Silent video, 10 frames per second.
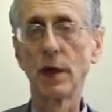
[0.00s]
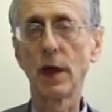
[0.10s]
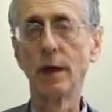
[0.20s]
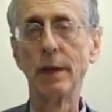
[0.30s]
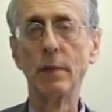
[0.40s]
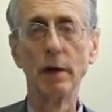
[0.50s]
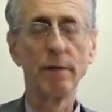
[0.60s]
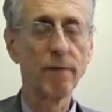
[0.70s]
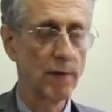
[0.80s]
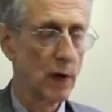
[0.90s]
the coming
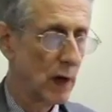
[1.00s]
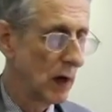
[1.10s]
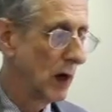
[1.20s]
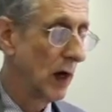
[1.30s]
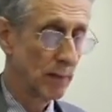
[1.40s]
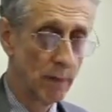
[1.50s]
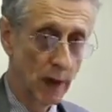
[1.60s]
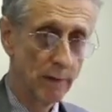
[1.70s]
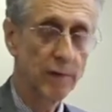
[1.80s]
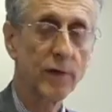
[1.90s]
month and
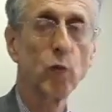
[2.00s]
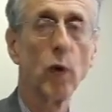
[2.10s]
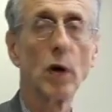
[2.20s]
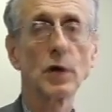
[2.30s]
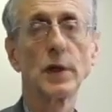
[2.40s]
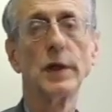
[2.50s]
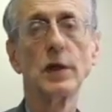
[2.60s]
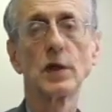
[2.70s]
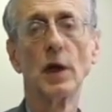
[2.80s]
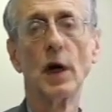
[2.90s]
months, watch the
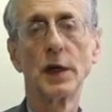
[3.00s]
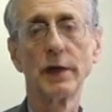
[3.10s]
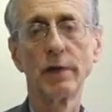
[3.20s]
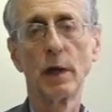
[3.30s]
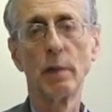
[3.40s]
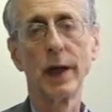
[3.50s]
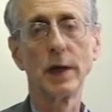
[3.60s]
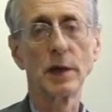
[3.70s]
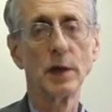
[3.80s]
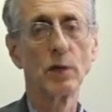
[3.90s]
scientific
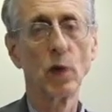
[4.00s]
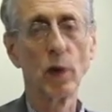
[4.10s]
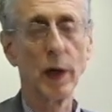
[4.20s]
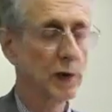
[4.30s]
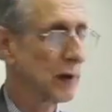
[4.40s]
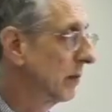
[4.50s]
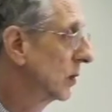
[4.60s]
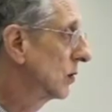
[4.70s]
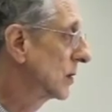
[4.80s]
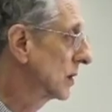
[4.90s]
debate in the World
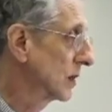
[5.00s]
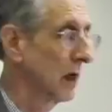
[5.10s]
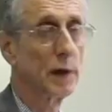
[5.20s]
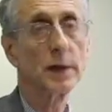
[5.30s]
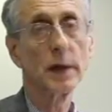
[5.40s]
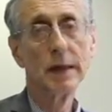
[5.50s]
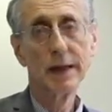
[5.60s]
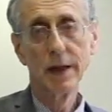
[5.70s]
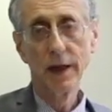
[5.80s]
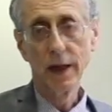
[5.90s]
Astronomical Society
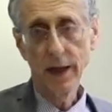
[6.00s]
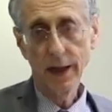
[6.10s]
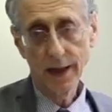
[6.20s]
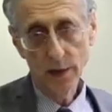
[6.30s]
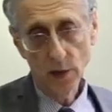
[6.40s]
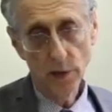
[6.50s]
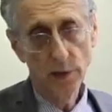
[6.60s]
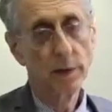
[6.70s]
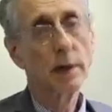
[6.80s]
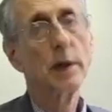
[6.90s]
and
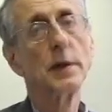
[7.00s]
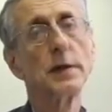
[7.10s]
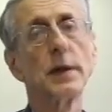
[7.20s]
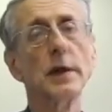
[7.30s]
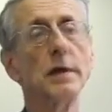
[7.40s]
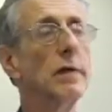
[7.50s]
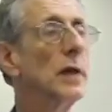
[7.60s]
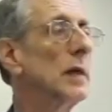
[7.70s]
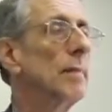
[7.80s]
on TV.